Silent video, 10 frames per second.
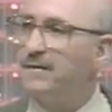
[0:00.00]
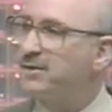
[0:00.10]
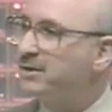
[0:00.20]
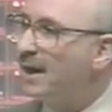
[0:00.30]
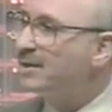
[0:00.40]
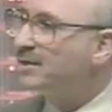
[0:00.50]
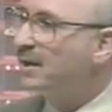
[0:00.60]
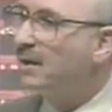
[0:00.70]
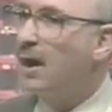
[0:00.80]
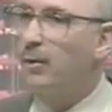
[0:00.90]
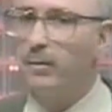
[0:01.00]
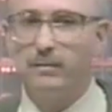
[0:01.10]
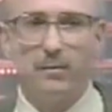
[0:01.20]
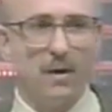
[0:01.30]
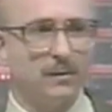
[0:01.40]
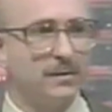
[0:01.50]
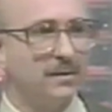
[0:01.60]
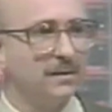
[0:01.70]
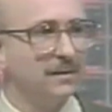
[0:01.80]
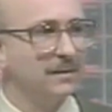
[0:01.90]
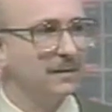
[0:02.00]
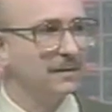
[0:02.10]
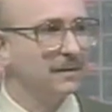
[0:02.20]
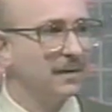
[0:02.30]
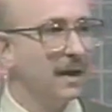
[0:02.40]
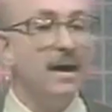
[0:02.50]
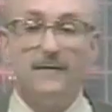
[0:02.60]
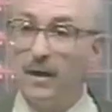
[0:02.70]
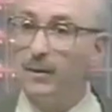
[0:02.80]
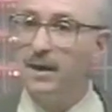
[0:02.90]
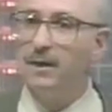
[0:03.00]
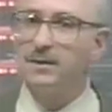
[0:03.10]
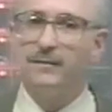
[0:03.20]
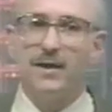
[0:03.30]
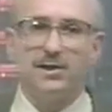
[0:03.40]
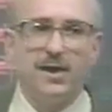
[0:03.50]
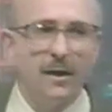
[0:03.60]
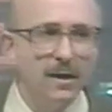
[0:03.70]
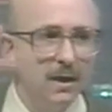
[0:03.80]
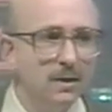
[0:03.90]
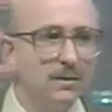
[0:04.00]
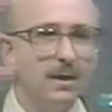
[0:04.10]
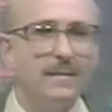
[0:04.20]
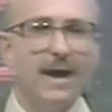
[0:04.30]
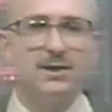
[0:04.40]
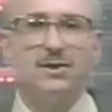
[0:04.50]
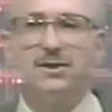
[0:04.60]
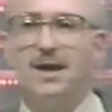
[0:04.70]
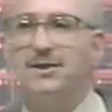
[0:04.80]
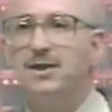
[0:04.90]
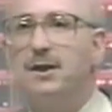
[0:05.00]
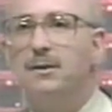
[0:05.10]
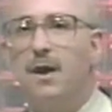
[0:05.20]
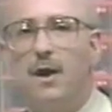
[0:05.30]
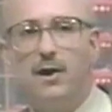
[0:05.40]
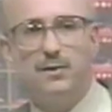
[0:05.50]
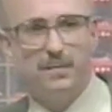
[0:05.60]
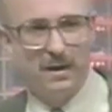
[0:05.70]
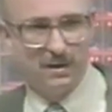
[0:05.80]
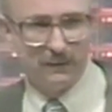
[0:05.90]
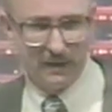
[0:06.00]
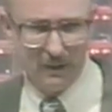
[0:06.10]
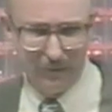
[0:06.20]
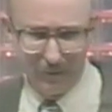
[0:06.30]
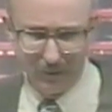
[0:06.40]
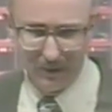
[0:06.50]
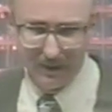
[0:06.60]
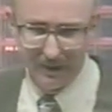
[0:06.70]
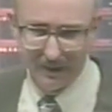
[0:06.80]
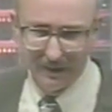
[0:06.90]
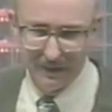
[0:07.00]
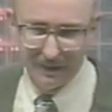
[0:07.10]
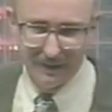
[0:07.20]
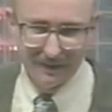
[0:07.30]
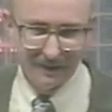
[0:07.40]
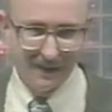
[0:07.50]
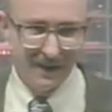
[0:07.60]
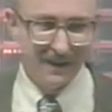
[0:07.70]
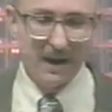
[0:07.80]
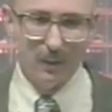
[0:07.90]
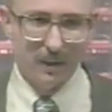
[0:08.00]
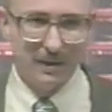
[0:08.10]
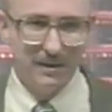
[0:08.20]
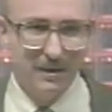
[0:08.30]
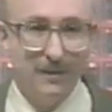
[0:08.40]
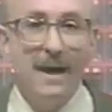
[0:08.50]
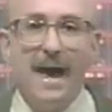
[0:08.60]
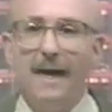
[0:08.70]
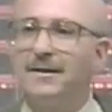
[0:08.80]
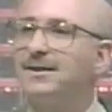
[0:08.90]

slicing a rib roast. Okay. If anyone here is a vegetarian, you can imagine slicing a large piece of tofu. Okay, that'll work too. And this